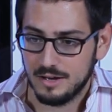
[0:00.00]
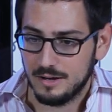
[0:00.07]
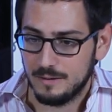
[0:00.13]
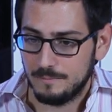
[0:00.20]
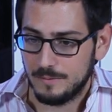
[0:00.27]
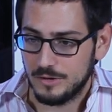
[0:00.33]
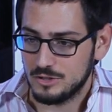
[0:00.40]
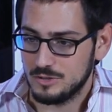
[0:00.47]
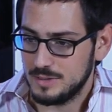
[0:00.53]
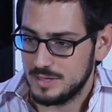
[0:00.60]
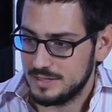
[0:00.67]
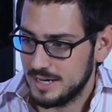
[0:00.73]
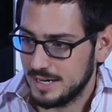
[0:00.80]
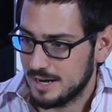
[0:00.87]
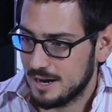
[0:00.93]
um, they should
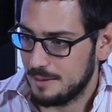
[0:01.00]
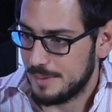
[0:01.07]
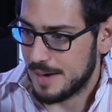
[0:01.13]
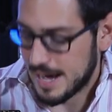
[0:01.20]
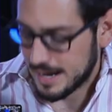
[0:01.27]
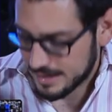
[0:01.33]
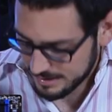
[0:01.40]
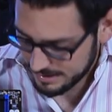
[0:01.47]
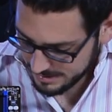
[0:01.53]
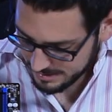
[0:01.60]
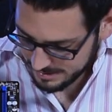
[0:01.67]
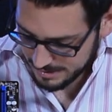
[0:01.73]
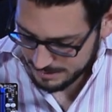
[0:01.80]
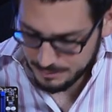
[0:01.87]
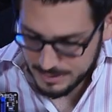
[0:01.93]
be taken out back
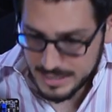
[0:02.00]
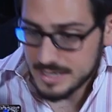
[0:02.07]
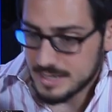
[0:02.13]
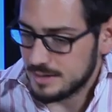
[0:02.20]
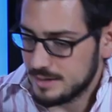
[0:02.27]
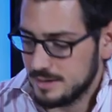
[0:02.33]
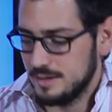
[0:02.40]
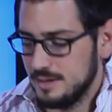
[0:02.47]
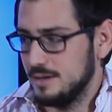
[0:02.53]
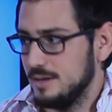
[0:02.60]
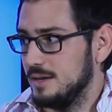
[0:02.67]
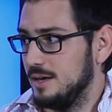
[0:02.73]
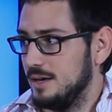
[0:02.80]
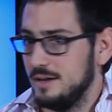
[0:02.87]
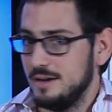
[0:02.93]
and beaten.
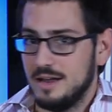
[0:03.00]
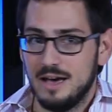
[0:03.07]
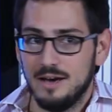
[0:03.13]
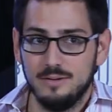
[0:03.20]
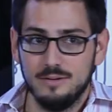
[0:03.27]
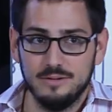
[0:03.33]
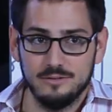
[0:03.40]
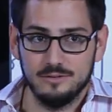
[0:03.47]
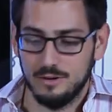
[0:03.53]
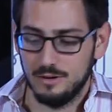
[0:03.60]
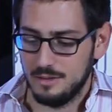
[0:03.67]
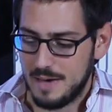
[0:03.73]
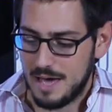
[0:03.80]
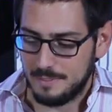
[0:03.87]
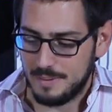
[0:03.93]
Uh, now, let's
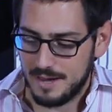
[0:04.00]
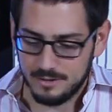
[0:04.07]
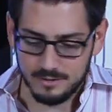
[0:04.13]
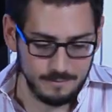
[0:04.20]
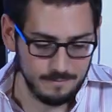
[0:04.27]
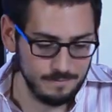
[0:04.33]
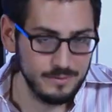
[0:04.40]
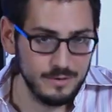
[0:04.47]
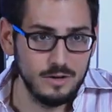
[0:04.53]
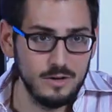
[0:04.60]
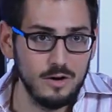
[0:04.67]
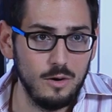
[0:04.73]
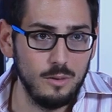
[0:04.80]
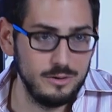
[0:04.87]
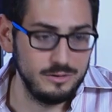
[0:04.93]
go to the back panel.
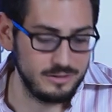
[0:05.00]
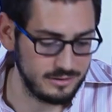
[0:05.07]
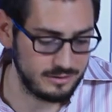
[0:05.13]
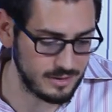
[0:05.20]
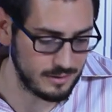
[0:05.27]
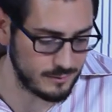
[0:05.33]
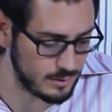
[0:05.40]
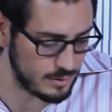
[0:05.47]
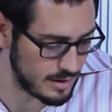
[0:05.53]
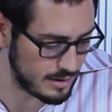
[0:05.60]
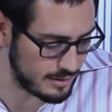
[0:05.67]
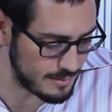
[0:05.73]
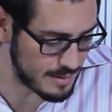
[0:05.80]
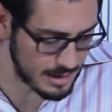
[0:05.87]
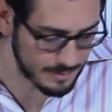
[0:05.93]
Always good stuff going
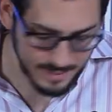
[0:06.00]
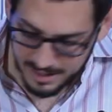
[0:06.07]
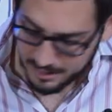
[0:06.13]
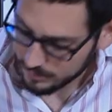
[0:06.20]
on in the back